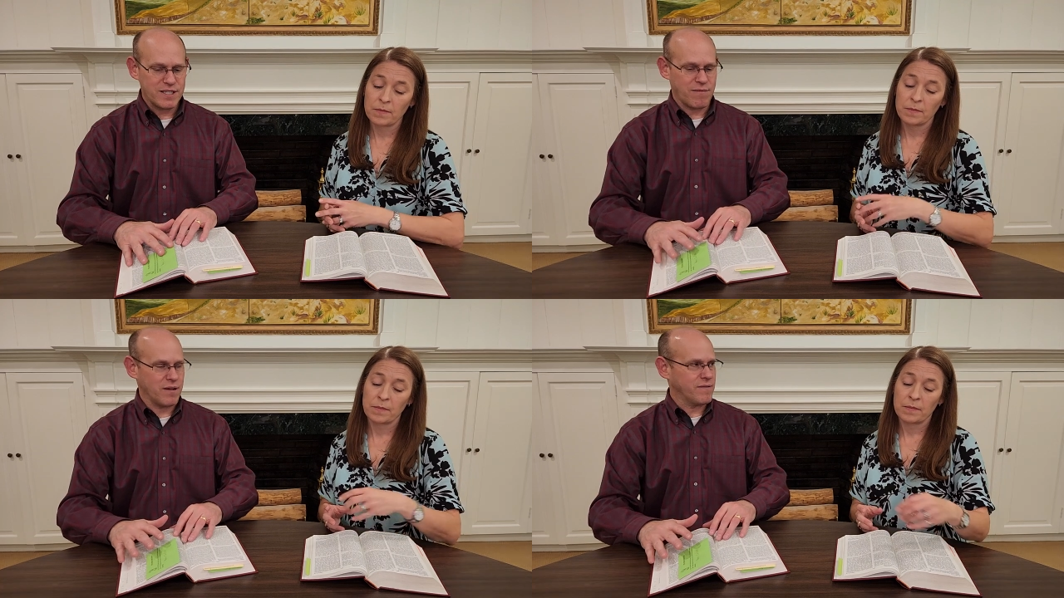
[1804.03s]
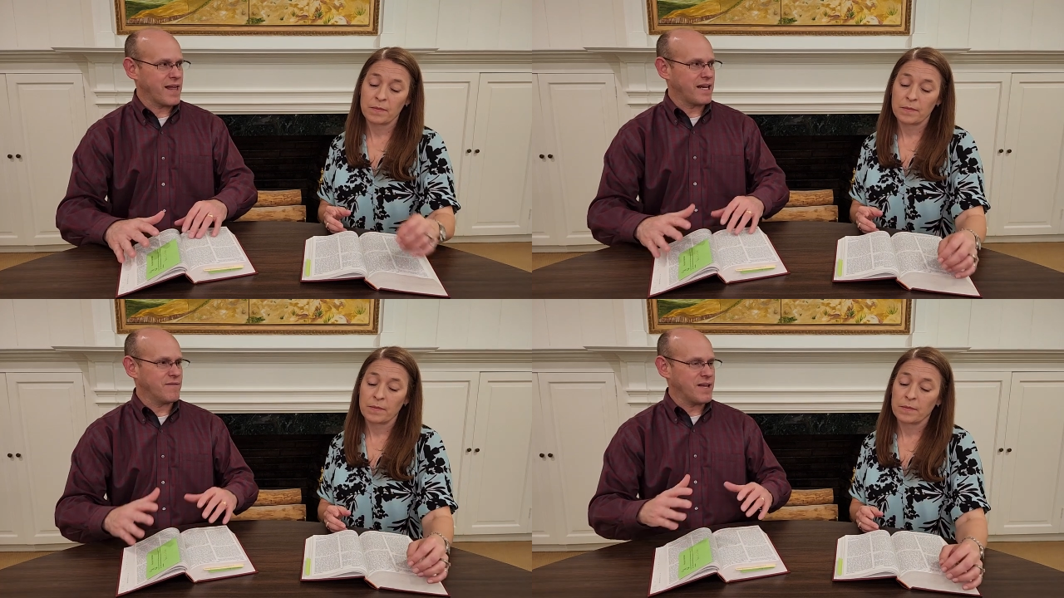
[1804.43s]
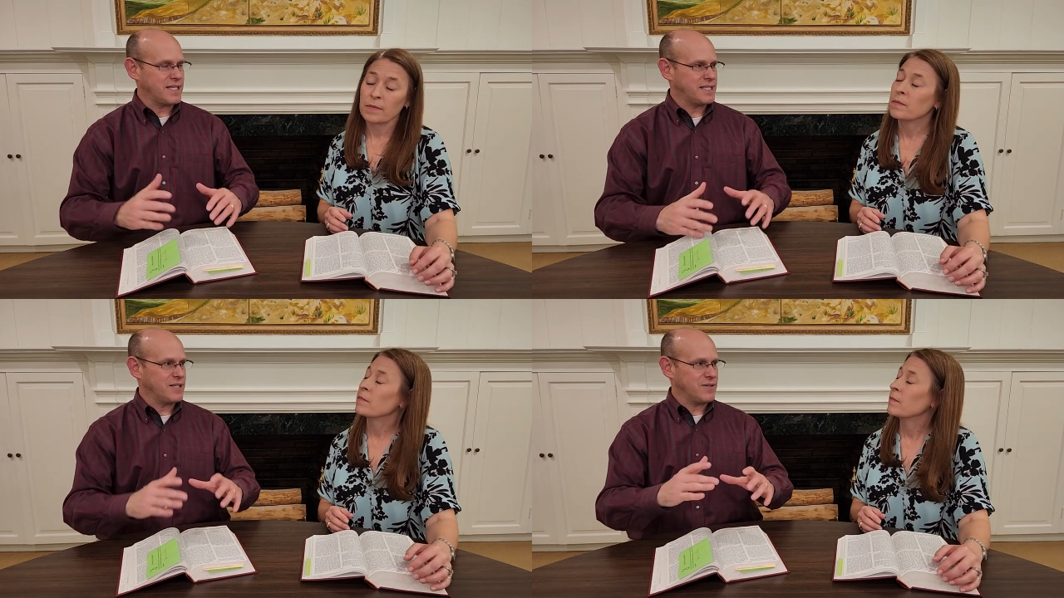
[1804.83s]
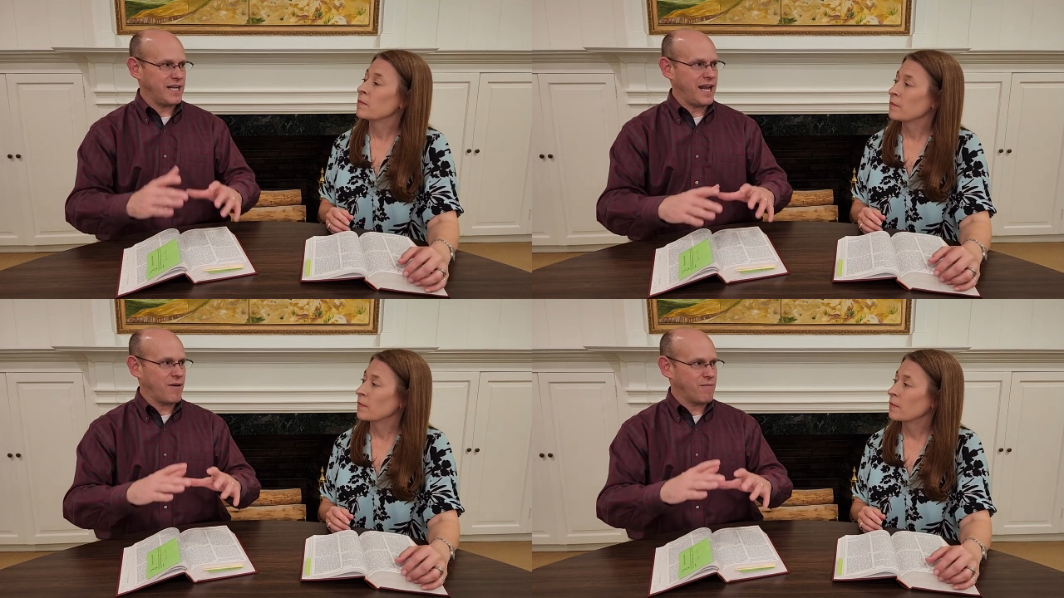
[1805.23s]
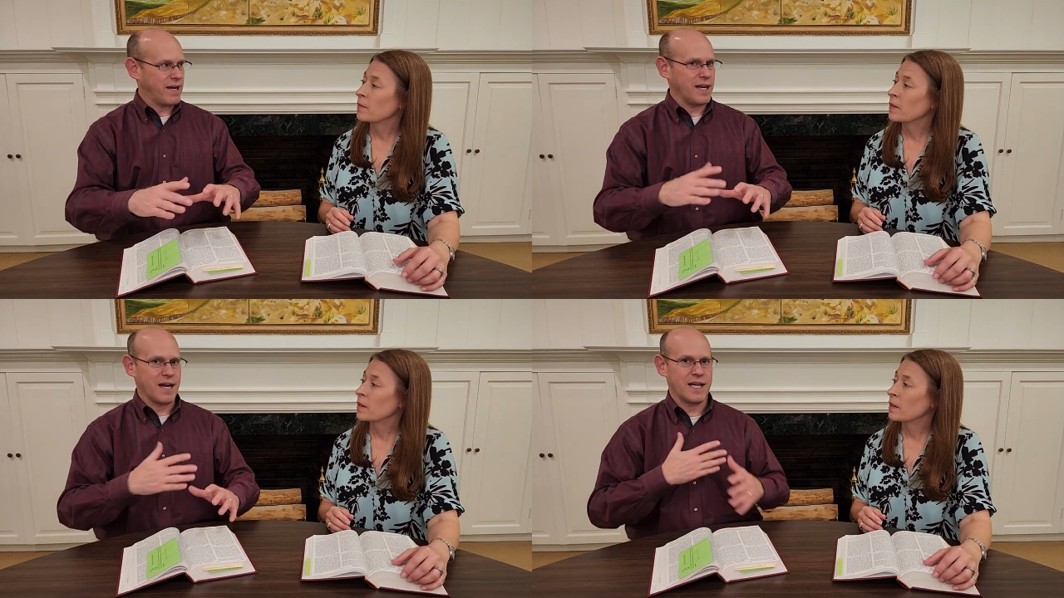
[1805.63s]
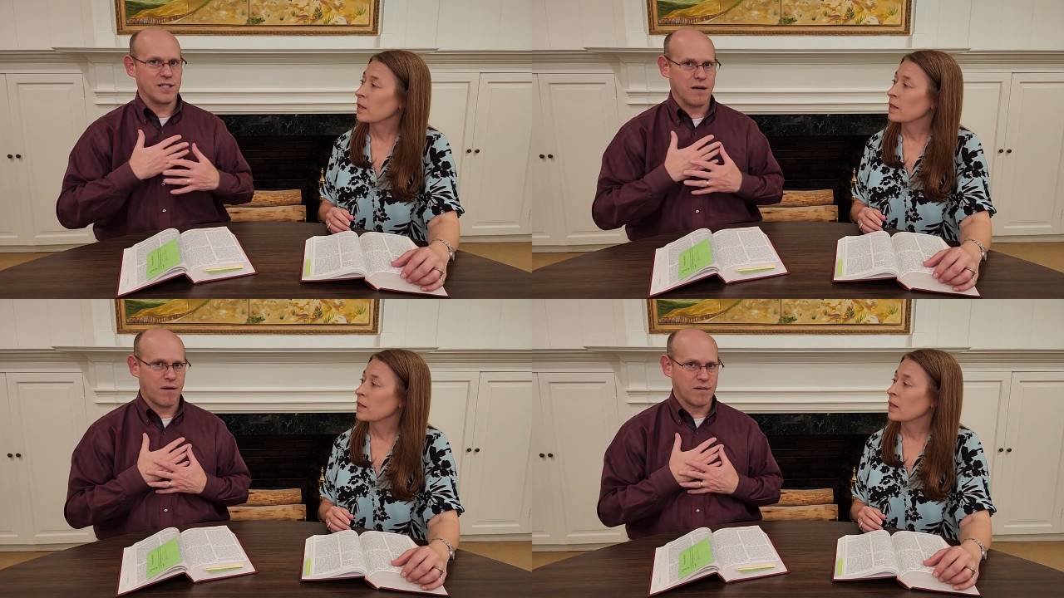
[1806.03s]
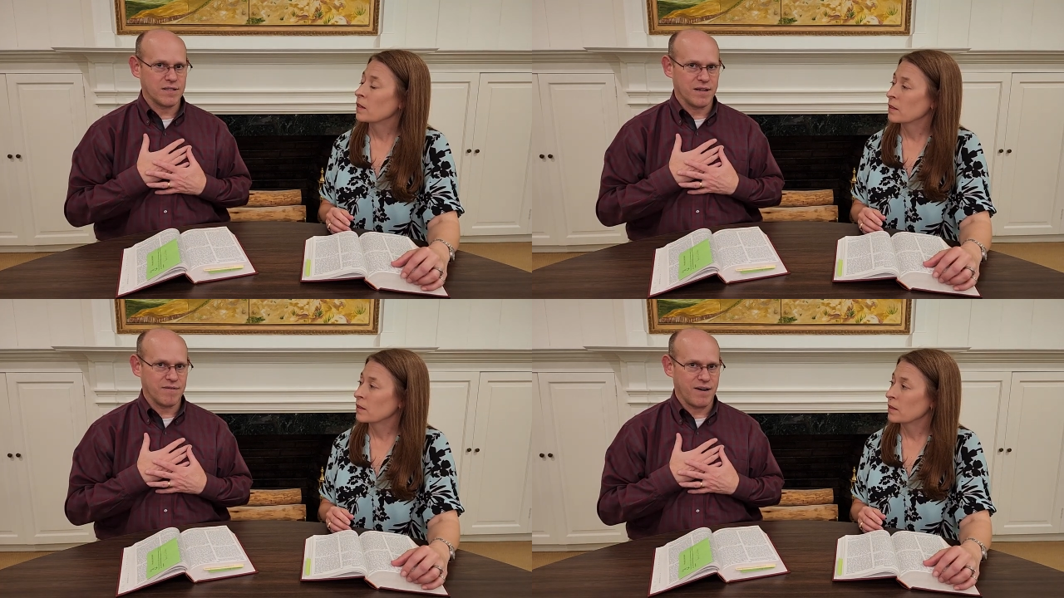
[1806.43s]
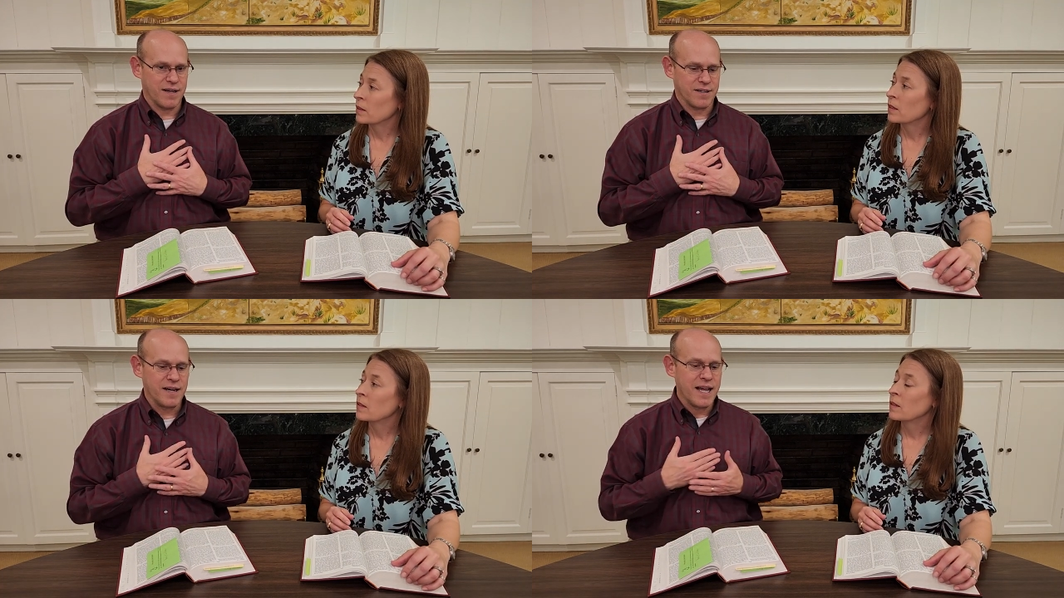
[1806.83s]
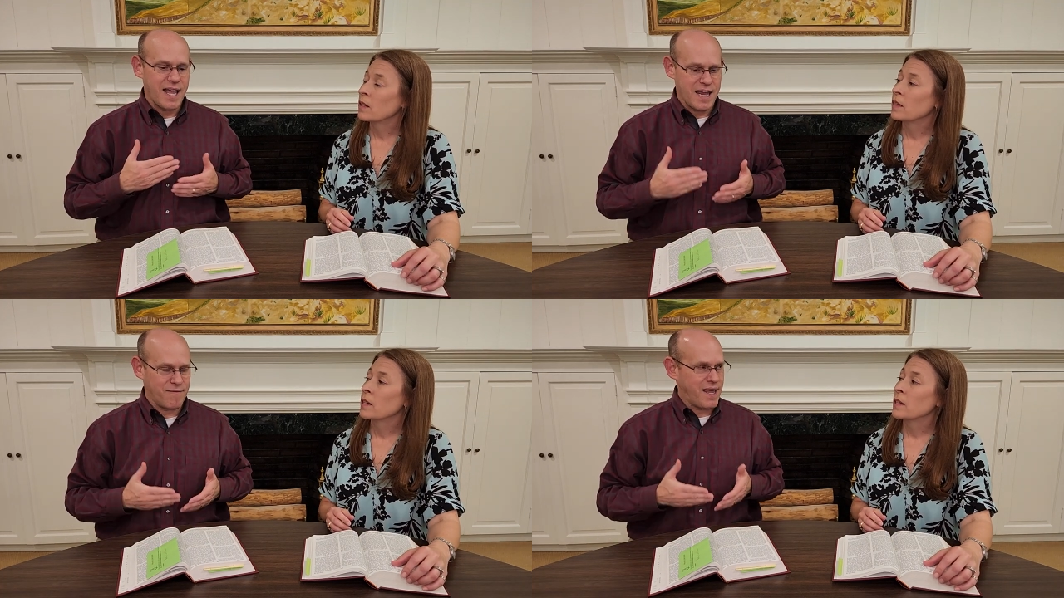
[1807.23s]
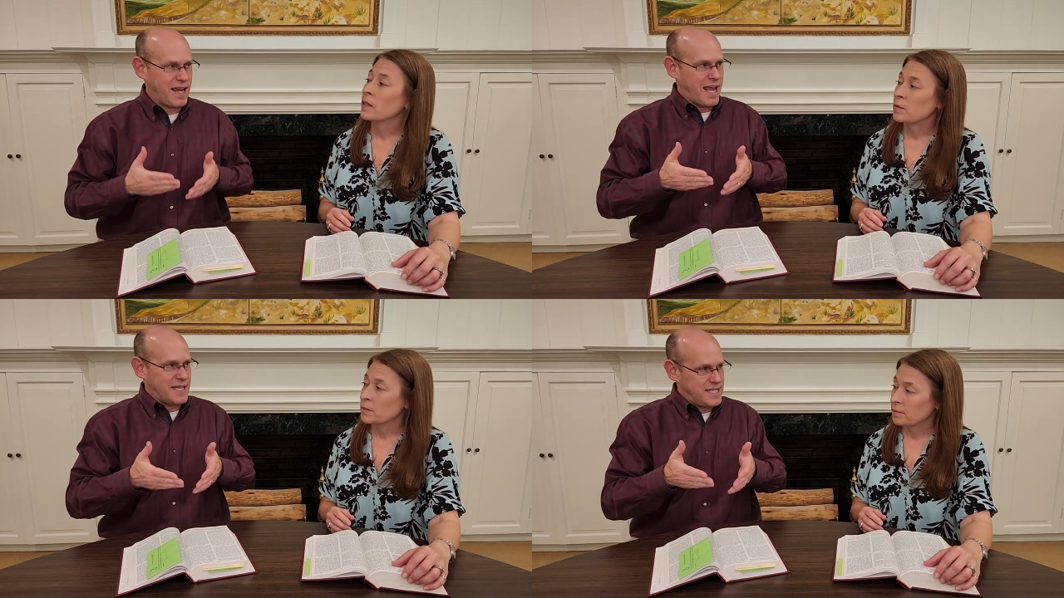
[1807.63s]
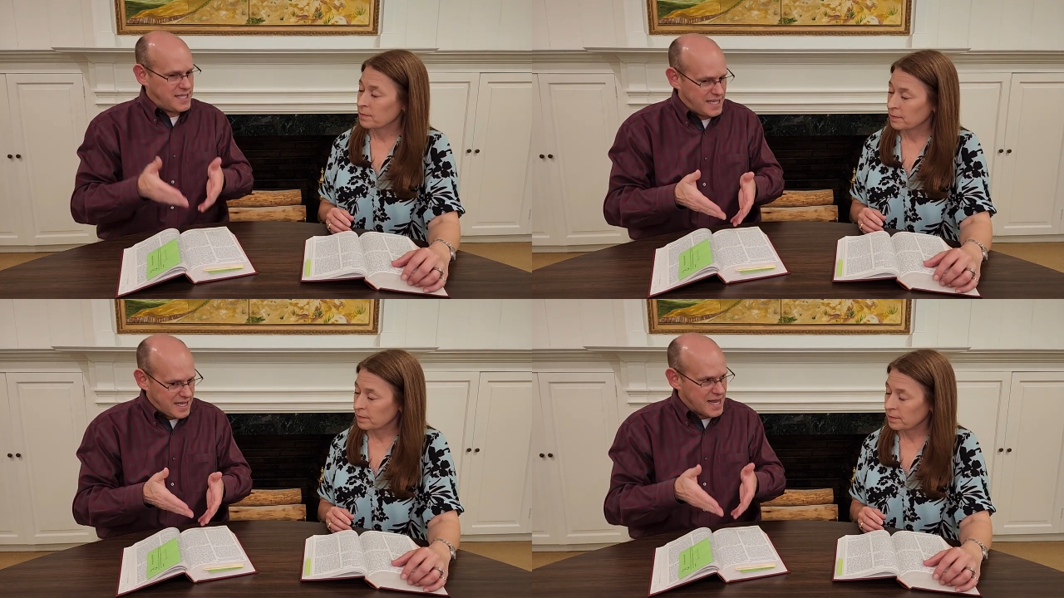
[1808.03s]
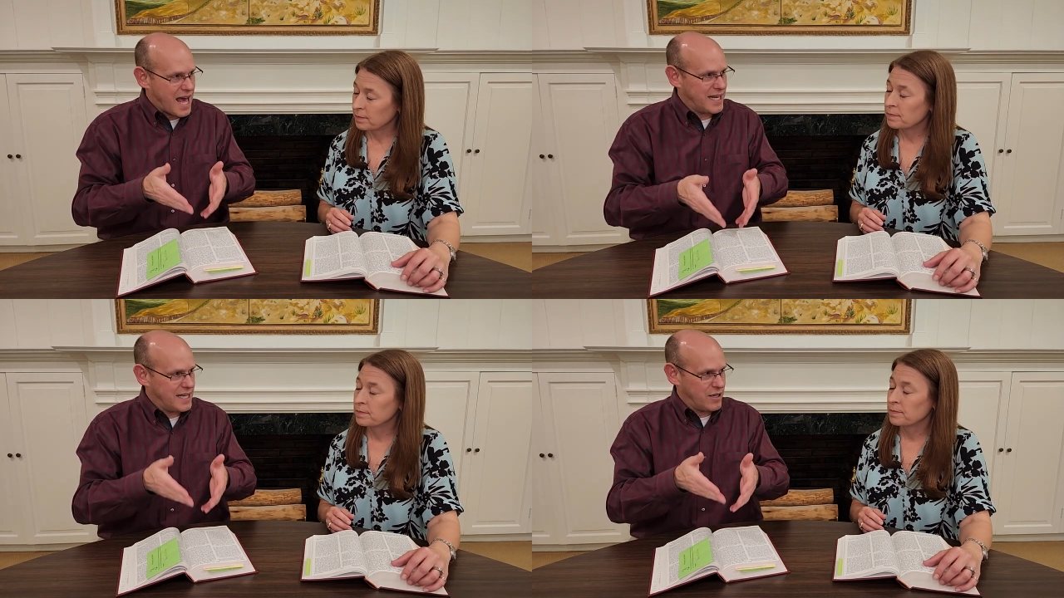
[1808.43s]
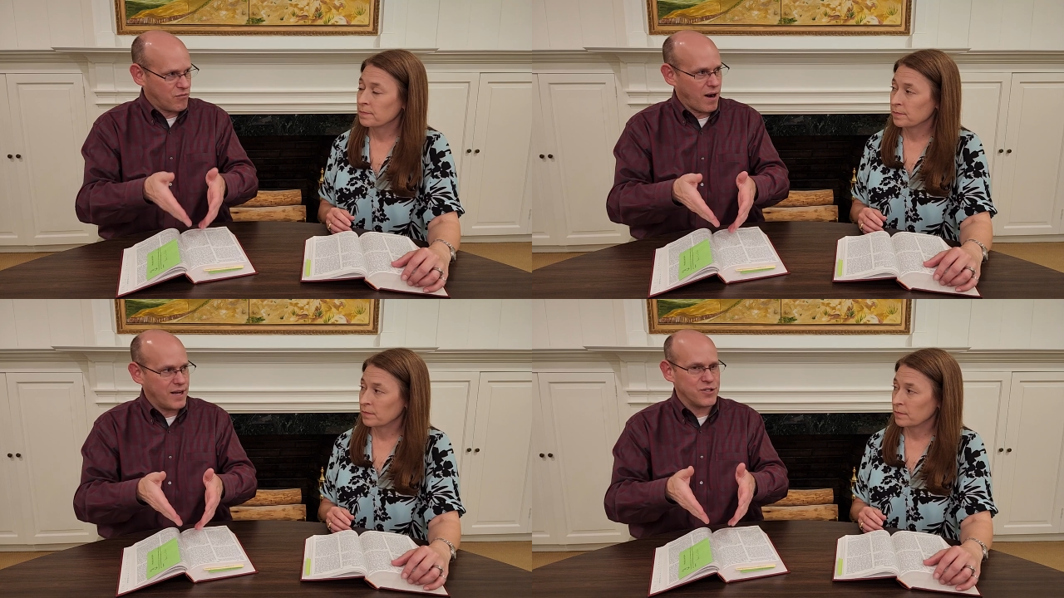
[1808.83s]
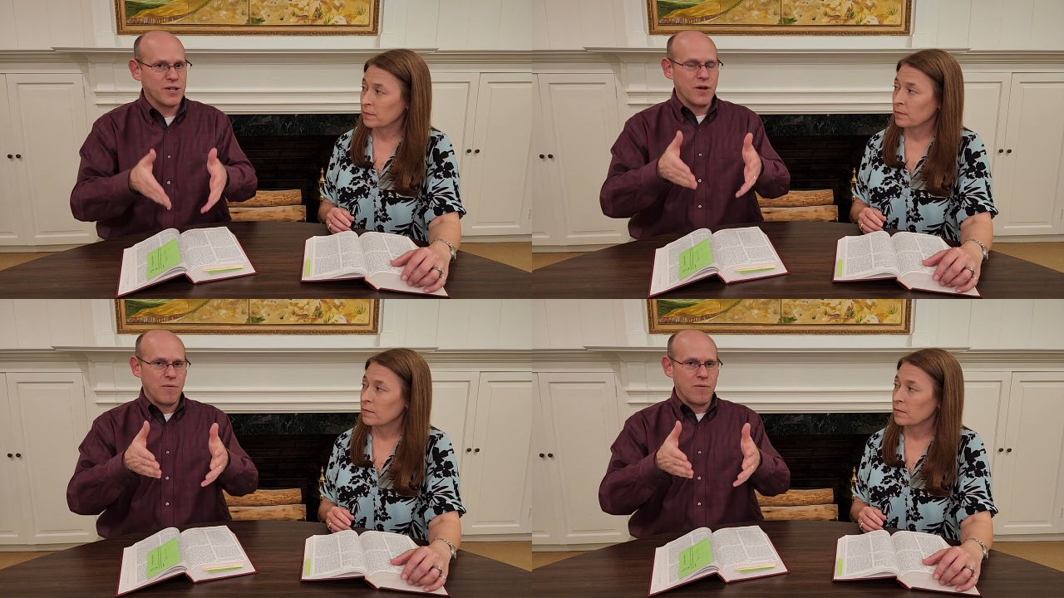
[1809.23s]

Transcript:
Speaker 1: of all of that if they still can't recognize the heart of the Father and if they can't see that in Christ,